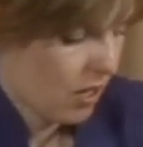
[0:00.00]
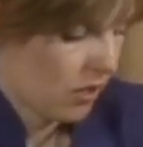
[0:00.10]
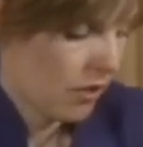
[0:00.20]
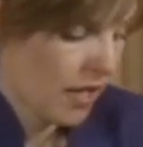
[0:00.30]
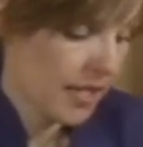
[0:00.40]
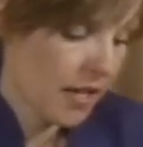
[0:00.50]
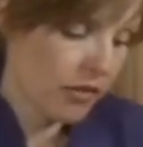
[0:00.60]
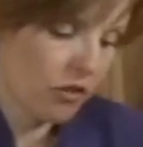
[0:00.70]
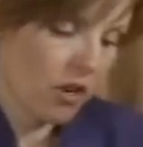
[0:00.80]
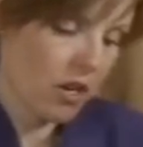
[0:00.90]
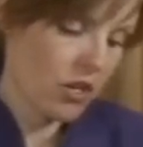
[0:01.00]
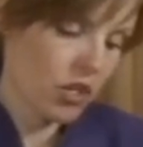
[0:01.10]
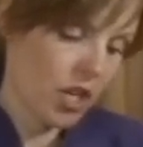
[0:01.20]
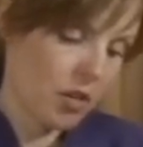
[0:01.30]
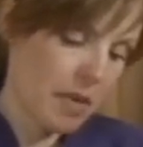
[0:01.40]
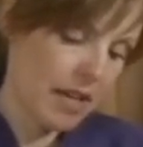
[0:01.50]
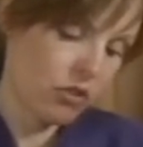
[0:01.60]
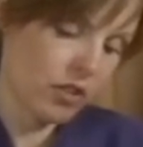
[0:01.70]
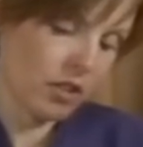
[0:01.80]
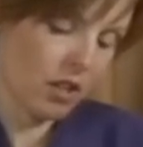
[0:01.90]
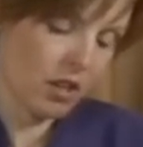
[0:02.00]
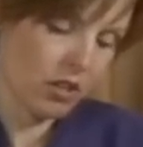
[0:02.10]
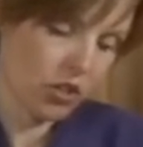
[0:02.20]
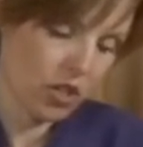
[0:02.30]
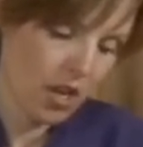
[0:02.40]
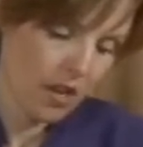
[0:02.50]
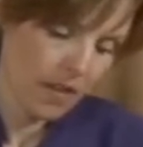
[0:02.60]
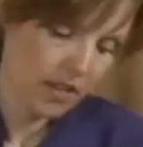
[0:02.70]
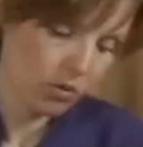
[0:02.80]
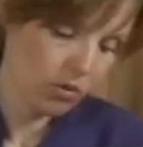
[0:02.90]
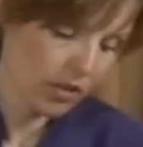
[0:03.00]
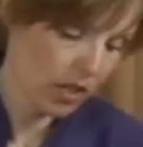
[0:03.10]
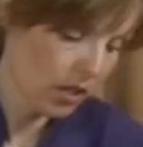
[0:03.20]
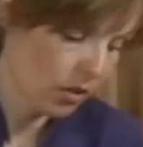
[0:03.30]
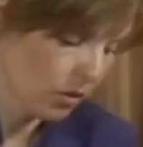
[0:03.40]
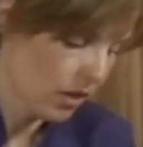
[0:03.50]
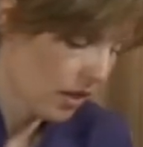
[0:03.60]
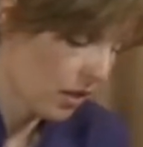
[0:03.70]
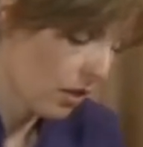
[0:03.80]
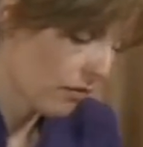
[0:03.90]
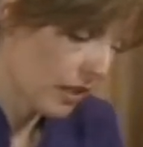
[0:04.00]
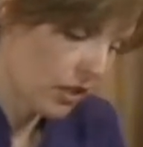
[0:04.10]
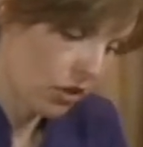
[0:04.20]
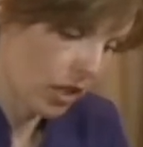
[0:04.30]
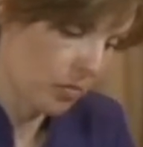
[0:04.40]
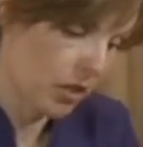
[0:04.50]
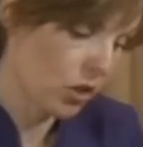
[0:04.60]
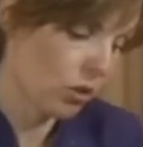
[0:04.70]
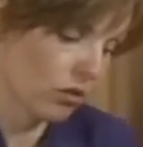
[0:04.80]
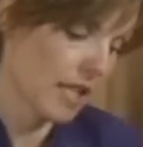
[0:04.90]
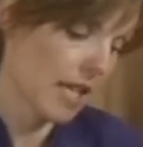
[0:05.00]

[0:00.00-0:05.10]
So that's effleurage and pétrissage. There's also a lovely treatment called